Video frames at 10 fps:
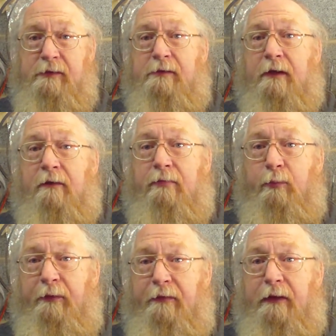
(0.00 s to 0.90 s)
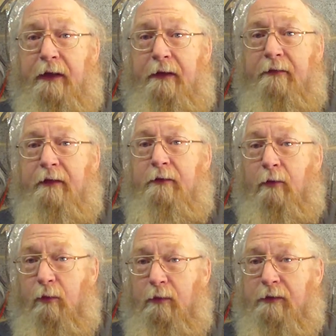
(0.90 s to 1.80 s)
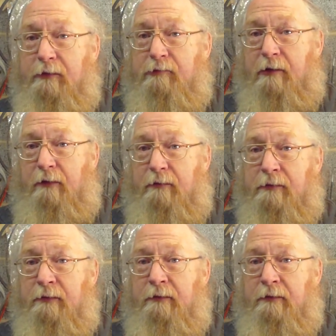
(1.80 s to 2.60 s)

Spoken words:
yourself with the lathe and all the controls.